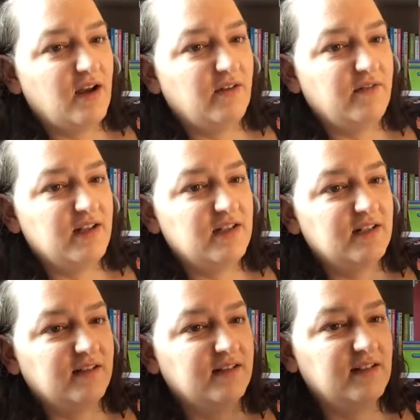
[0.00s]

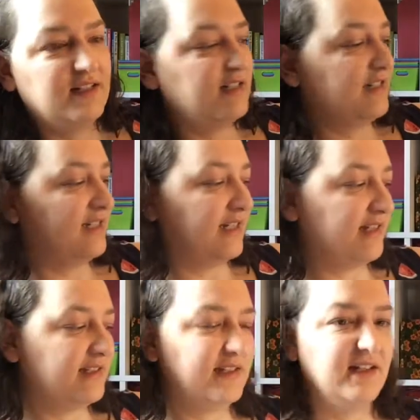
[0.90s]
original
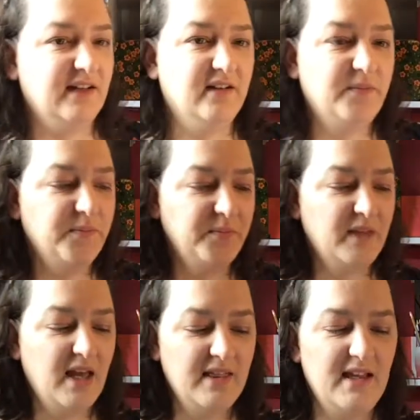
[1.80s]
designs in here.
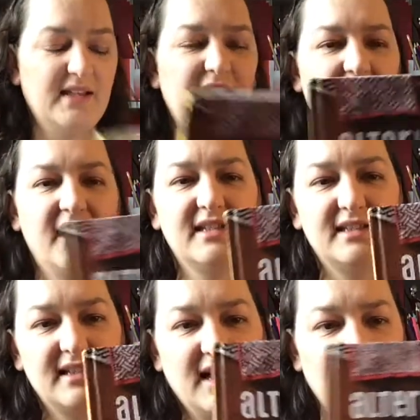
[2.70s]
This
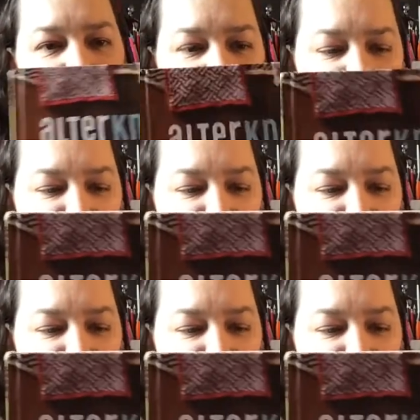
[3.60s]
is a